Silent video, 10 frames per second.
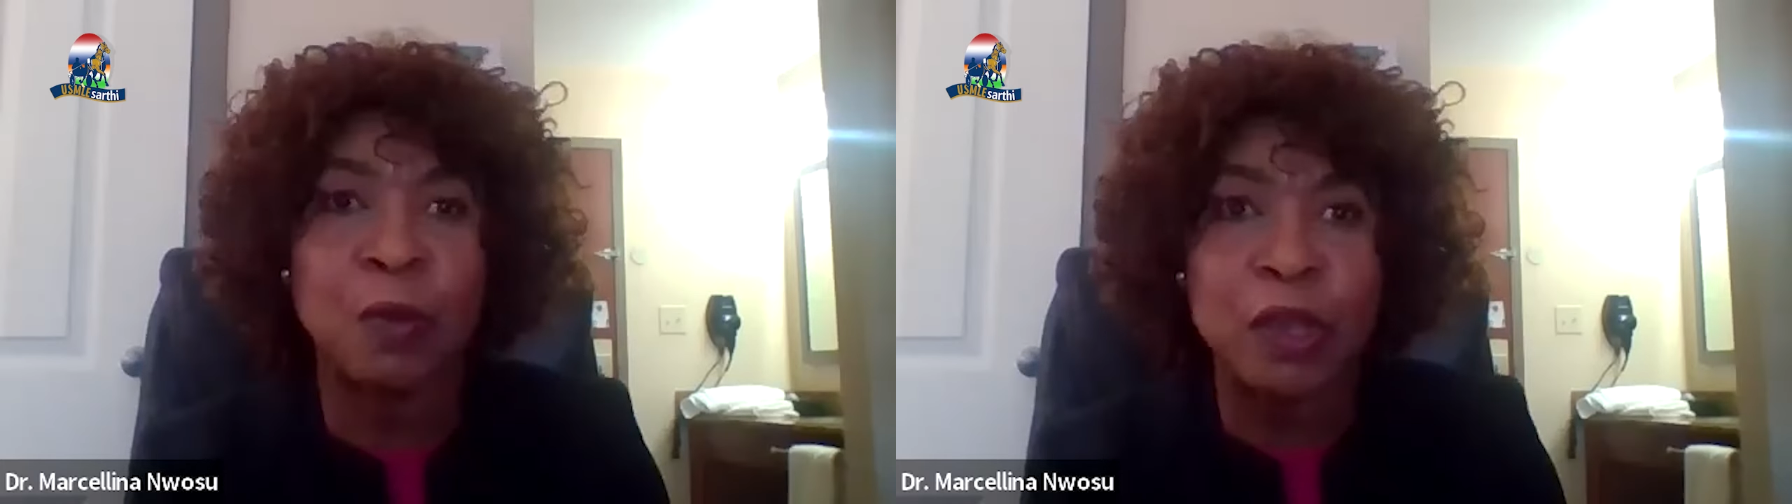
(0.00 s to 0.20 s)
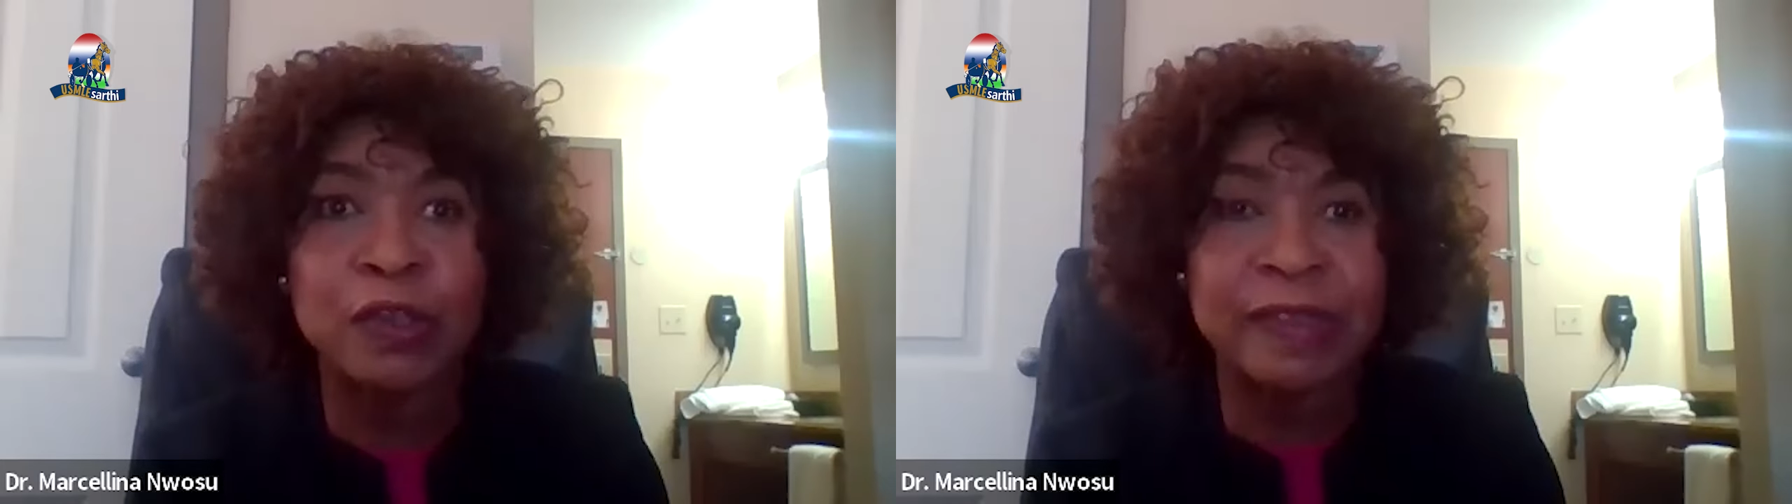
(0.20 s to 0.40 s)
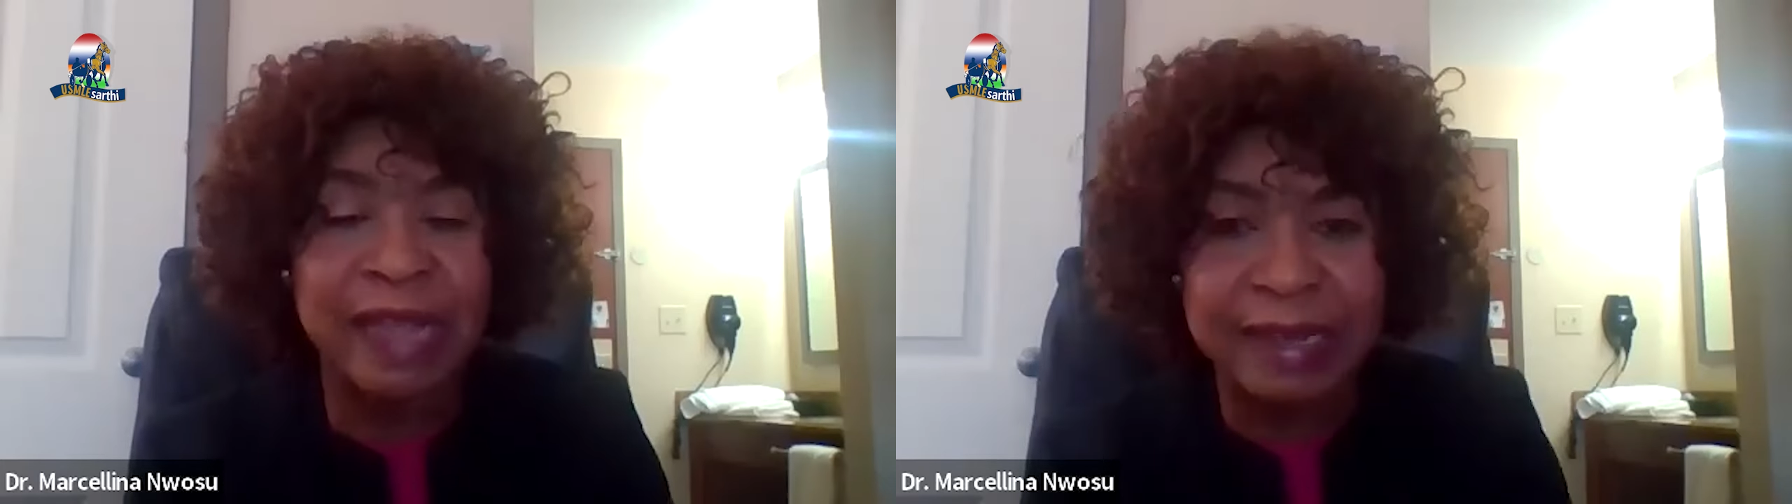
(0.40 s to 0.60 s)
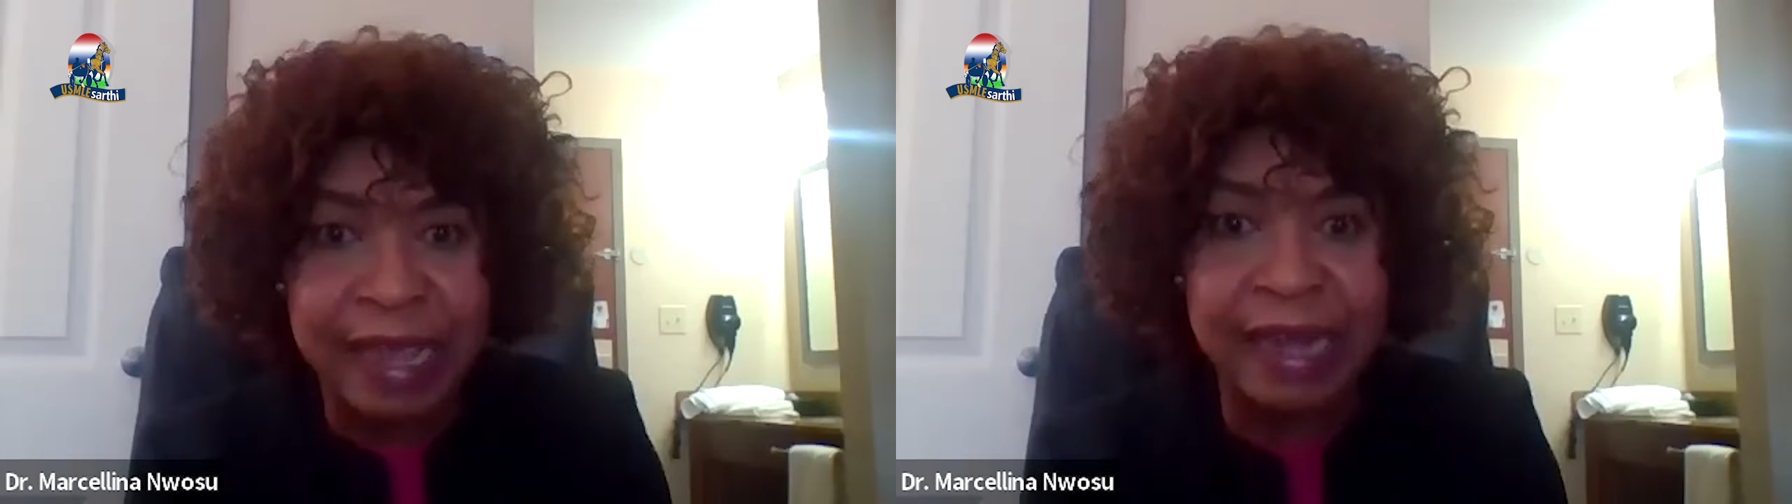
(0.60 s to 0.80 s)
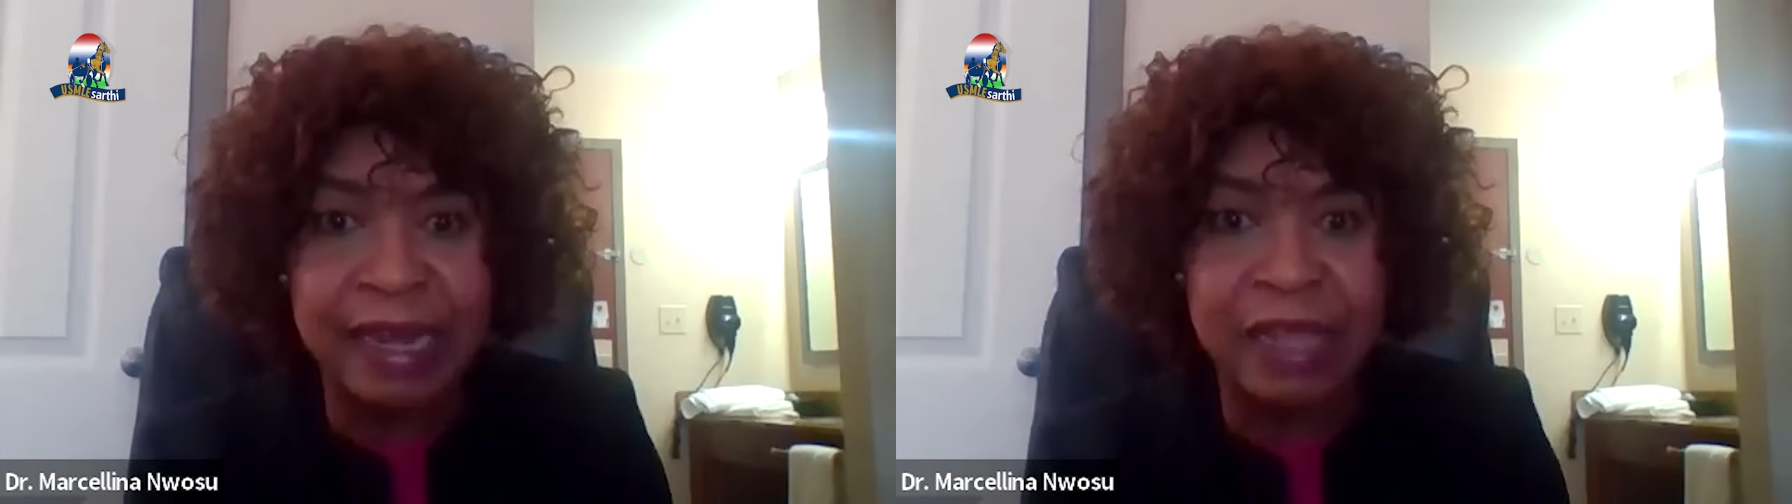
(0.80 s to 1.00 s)
when you start
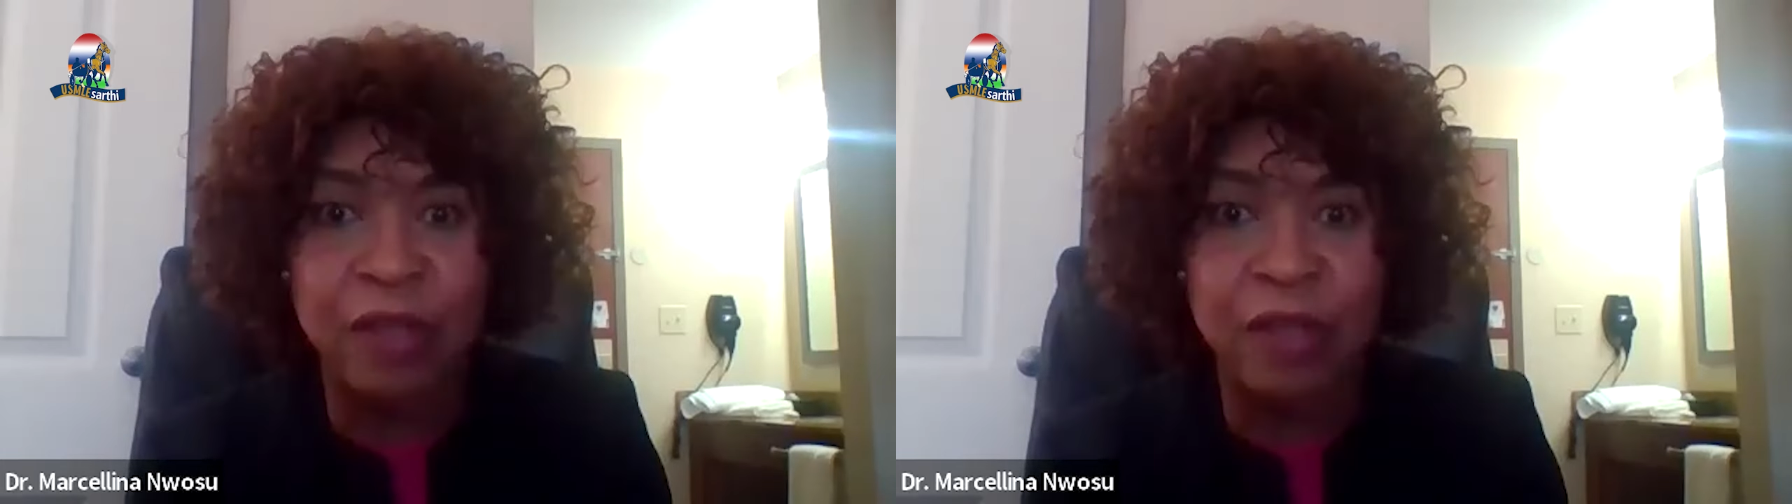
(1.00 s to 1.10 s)
early,